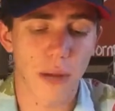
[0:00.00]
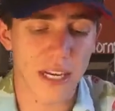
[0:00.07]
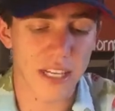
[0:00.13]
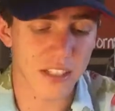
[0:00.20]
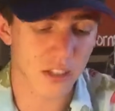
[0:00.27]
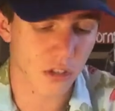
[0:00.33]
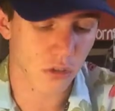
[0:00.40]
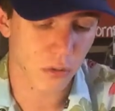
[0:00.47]

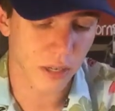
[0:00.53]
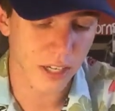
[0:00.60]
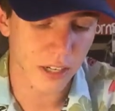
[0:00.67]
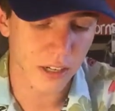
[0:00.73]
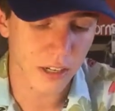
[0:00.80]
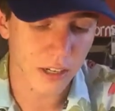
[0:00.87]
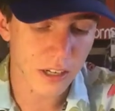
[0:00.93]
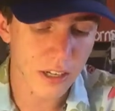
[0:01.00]
Petty's
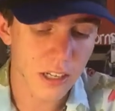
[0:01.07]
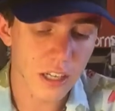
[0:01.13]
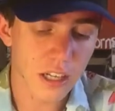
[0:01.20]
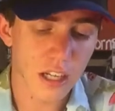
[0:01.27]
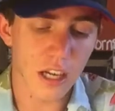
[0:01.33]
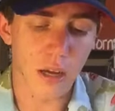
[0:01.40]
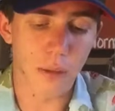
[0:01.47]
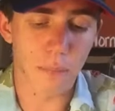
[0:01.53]
career.
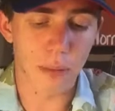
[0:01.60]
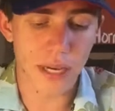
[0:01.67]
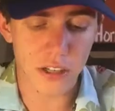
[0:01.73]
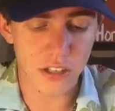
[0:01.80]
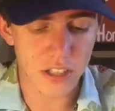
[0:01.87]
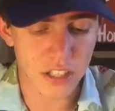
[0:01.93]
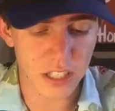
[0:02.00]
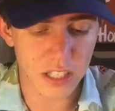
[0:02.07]

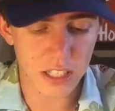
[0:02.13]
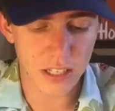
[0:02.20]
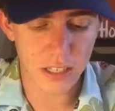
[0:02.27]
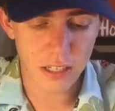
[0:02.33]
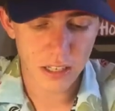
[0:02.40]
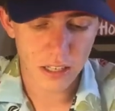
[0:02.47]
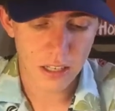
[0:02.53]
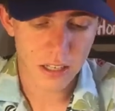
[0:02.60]

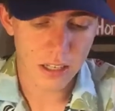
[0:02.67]
Pearson,